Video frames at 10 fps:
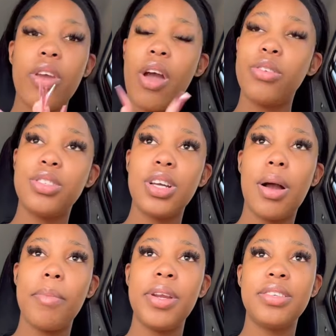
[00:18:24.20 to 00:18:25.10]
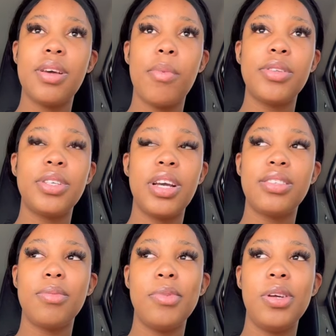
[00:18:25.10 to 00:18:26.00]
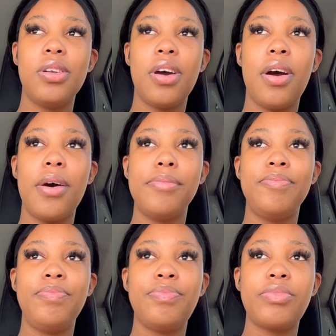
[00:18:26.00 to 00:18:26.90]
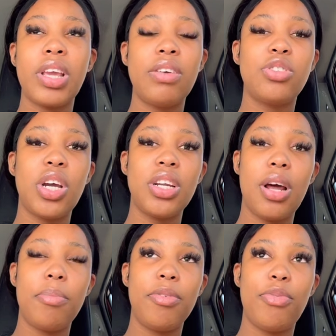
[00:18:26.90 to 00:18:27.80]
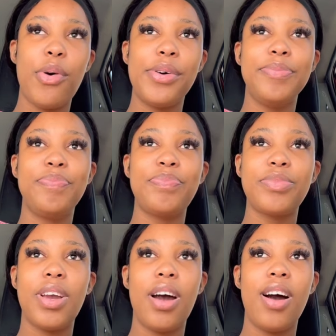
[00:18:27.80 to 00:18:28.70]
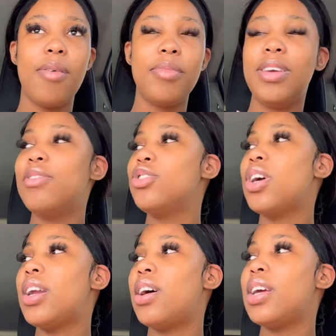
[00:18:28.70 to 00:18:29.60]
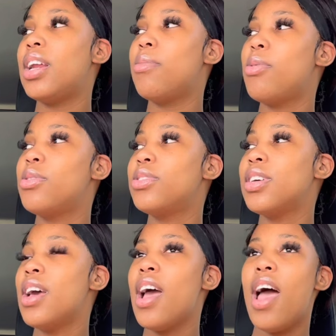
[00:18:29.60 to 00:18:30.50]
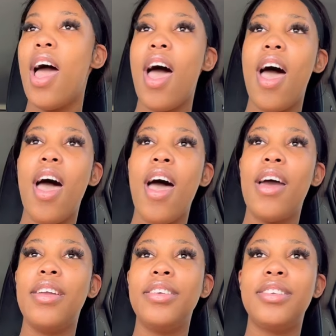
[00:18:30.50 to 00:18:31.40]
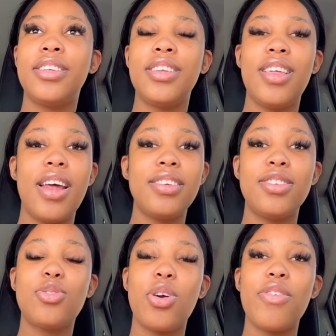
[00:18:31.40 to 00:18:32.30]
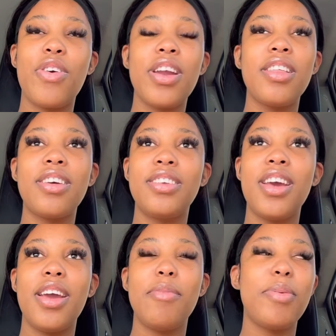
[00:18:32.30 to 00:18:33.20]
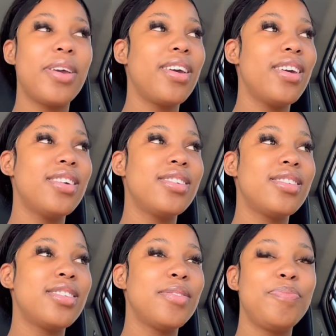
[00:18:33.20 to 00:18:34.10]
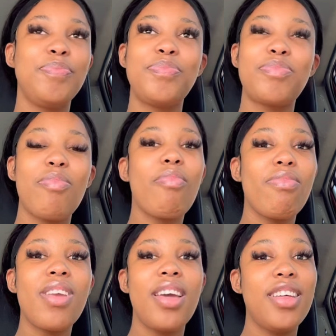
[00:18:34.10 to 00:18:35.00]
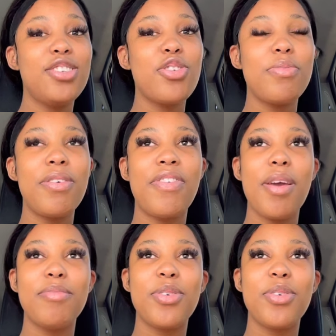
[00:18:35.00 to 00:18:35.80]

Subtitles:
To get some weed. I've tried it out before. Even tried out edibles, and that is a story for another day, because they showed me flames.